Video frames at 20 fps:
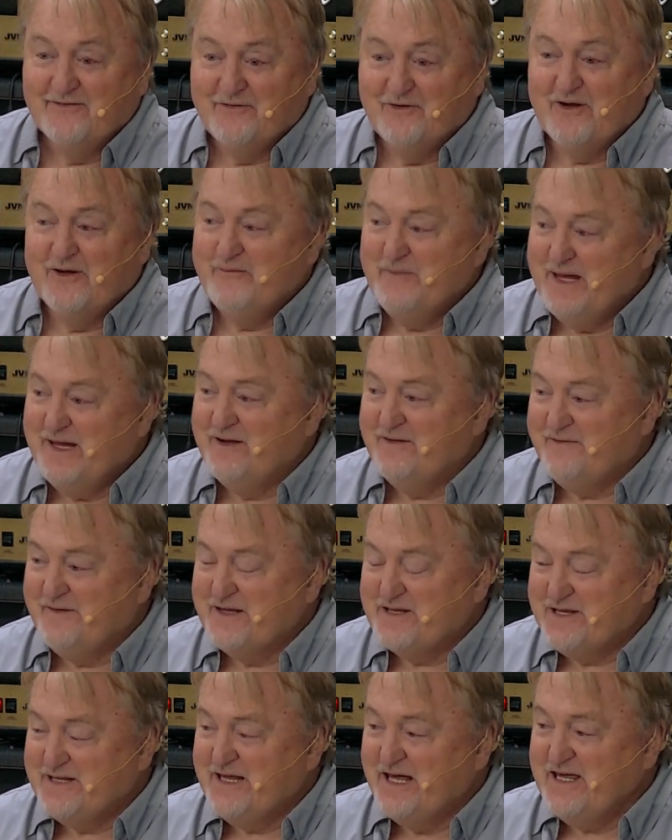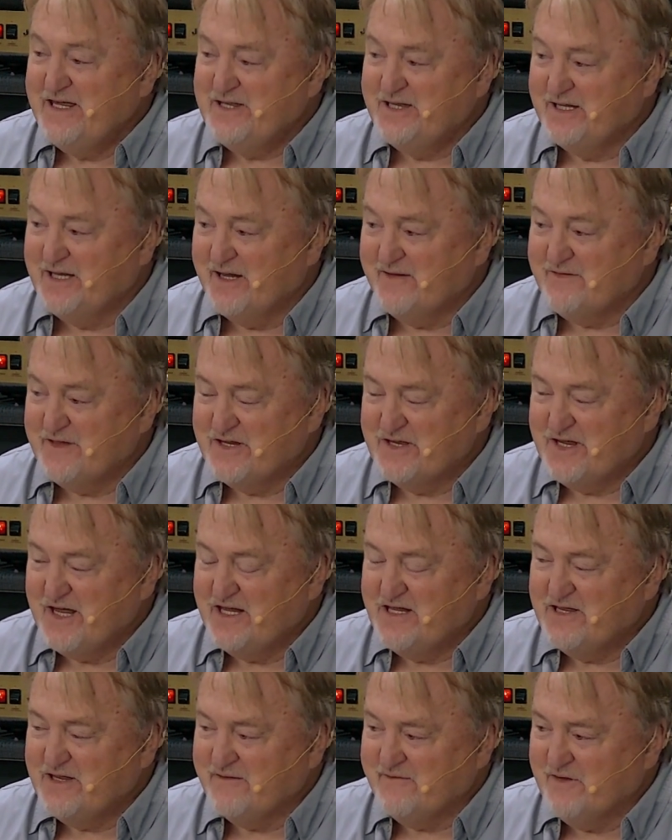for a manifestation of the
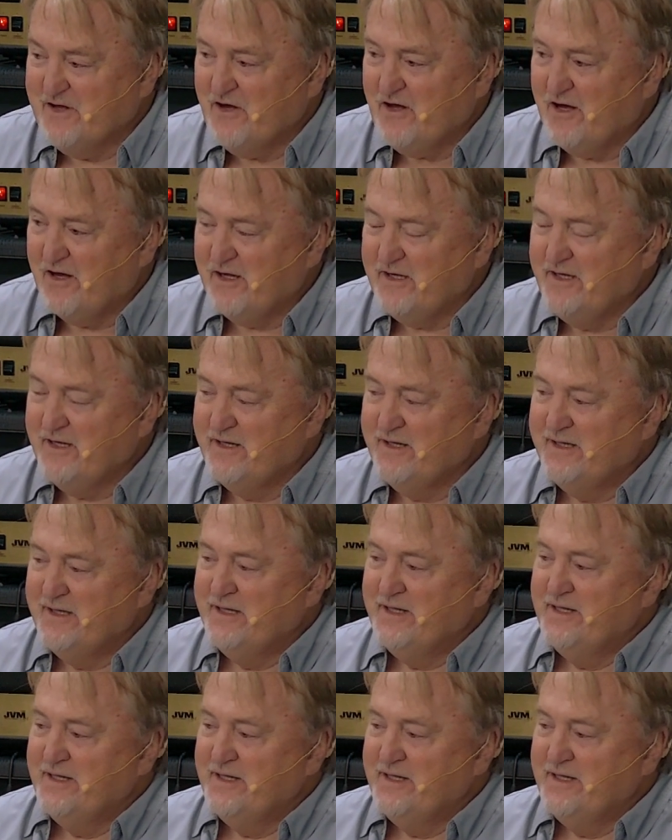sons of God.